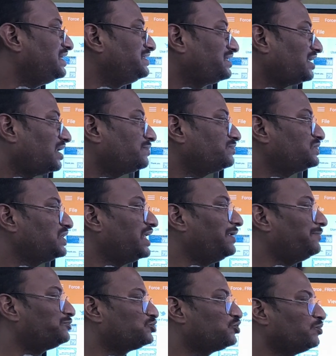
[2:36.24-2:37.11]
in turn
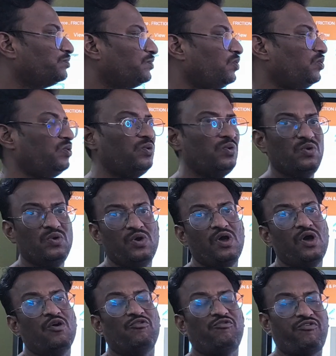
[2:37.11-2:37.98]
helps to
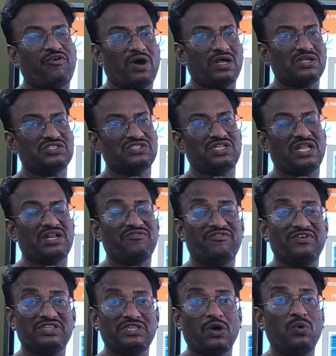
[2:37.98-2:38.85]
move faster
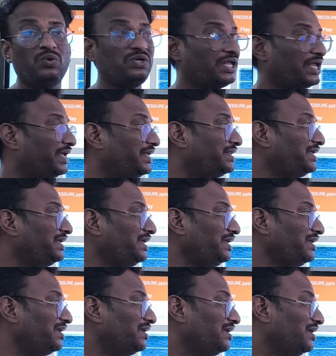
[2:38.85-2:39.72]
without
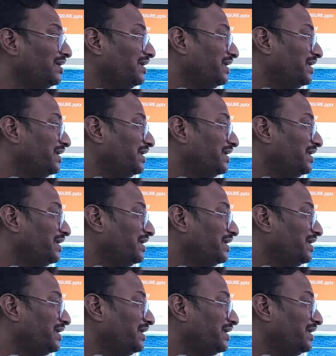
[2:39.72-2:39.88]
any